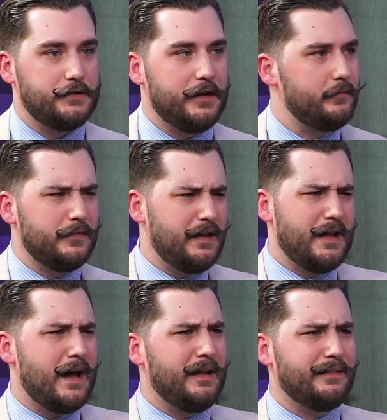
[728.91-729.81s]
and he
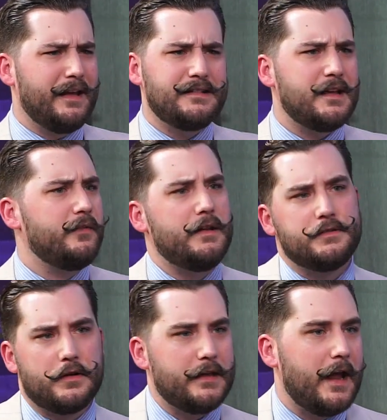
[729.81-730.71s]
got it late 70s,
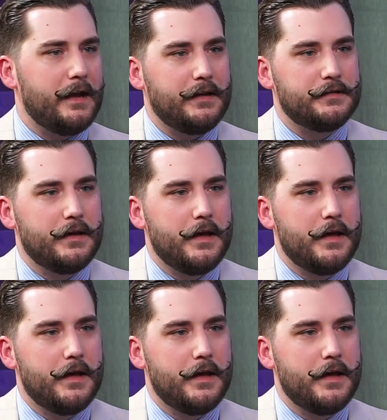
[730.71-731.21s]
early 80s.